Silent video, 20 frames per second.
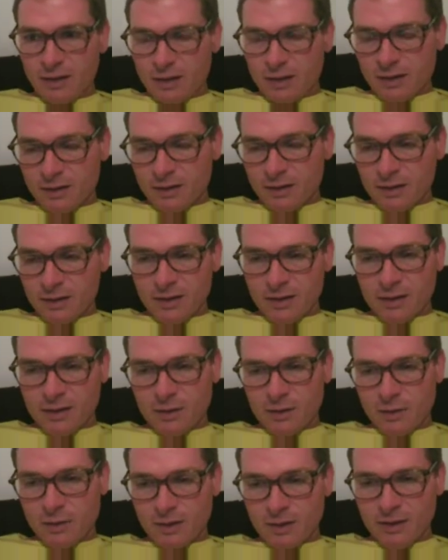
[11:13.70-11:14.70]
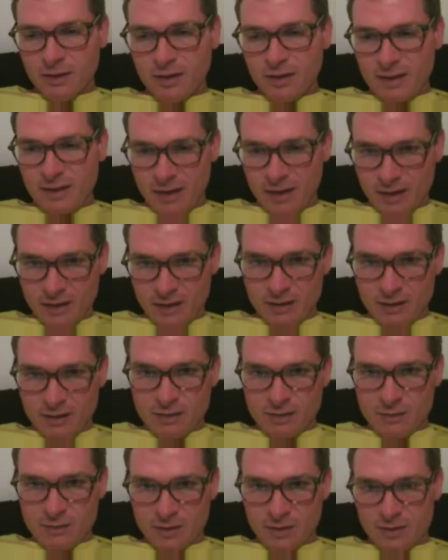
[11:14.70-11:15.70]
uh, quarterly data,
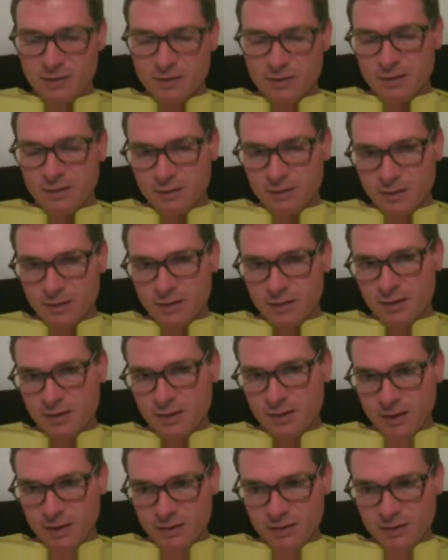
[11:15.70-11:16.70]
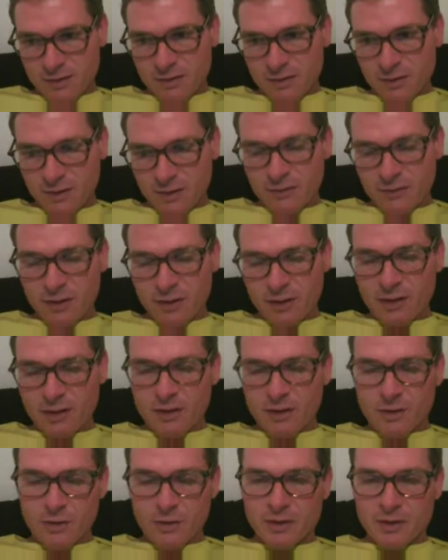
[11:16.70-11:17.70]
which the cycles don't really fall
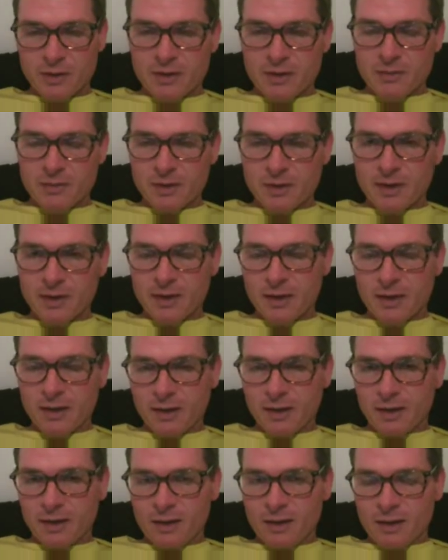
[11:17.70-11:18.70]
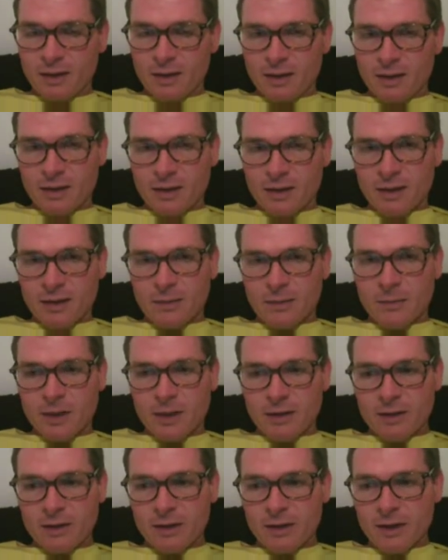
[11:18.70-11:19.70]
in quarters, but um,
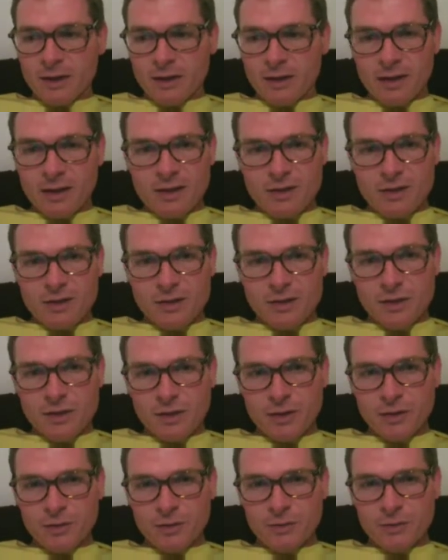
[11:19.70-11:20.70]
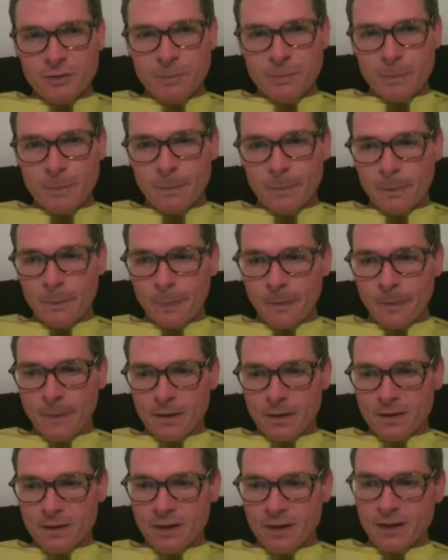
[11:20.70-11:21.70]
I don't think I can show I
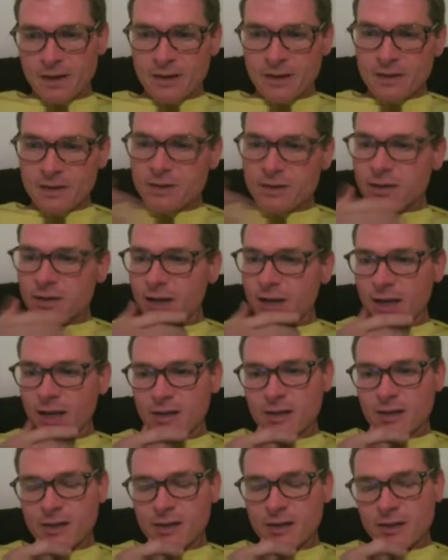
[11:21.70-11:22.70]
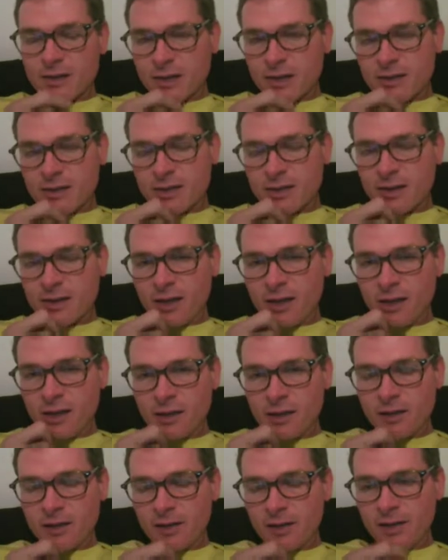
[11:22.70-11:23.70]
don't think I can show the hedgeye charts on
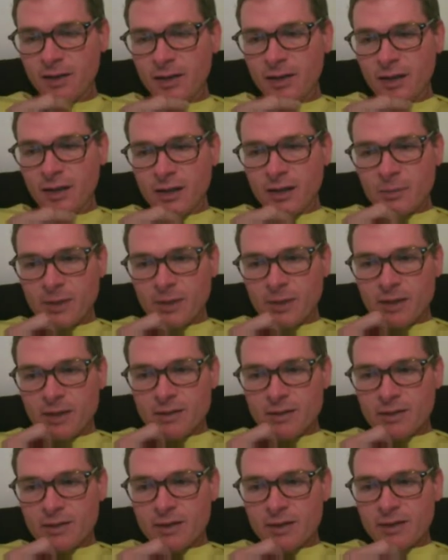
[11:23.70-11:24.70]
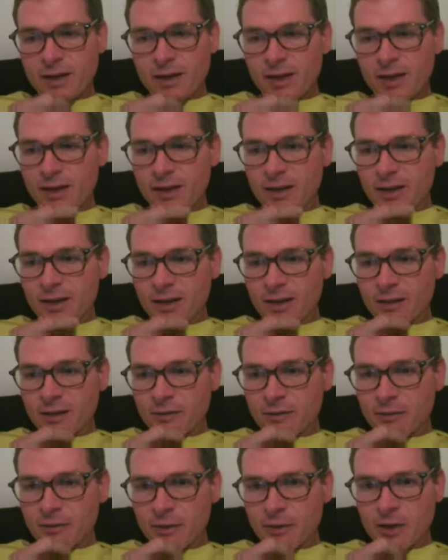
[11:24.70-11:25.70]
here because they're not uh,
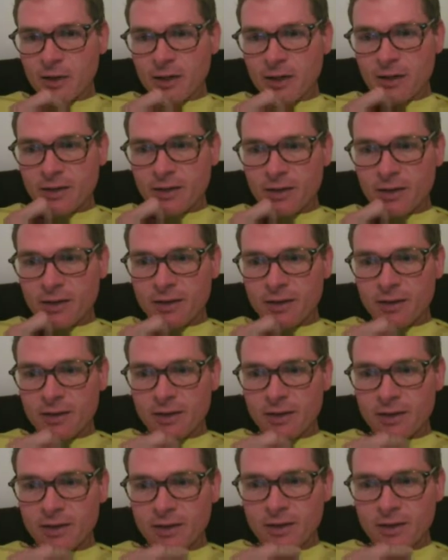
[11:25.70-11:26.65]
free. They're uh,